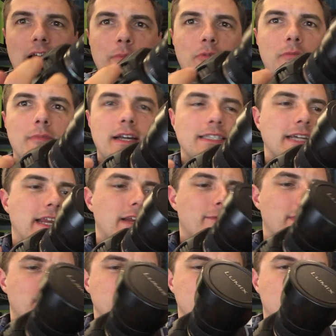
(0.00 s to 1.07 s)
I put my tiny
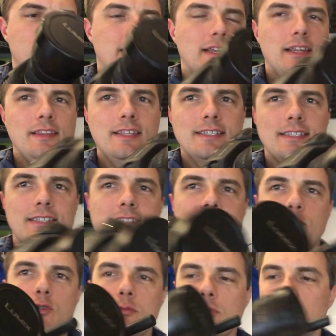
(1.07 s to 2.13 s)
rails on it, and this is
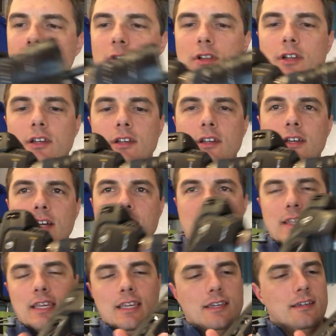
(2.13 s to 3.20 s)
doable, I
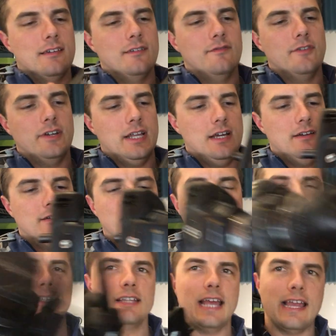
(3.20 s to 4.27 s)
think, for now,
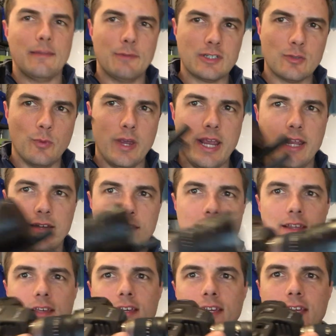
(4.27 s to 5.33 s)
because it doesn't add that much weight,
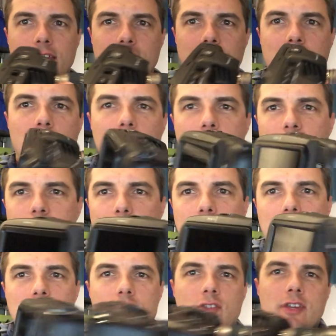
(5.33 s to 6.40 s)
and the rails
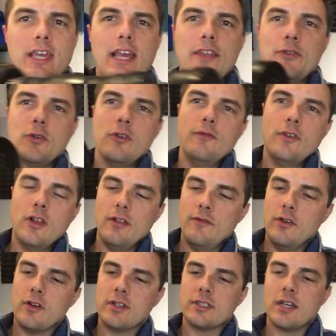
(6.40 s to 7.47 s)
make it so you can throw a follow
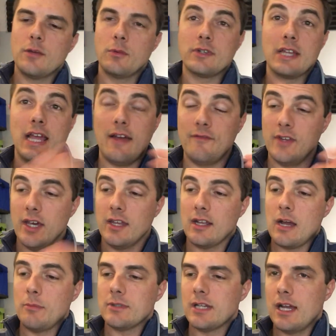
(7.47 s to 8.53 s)
focus on, which I have done a
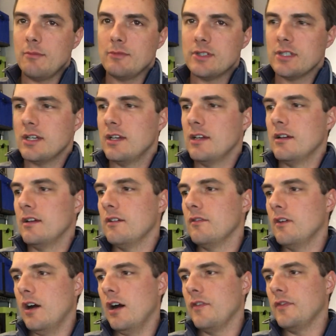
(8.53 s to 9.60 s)
couple times
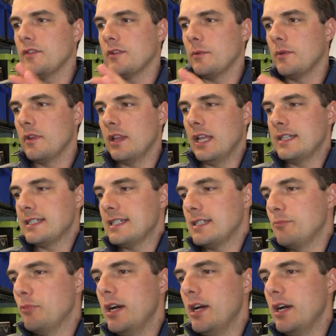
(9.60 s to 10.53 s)
on some of the lenses.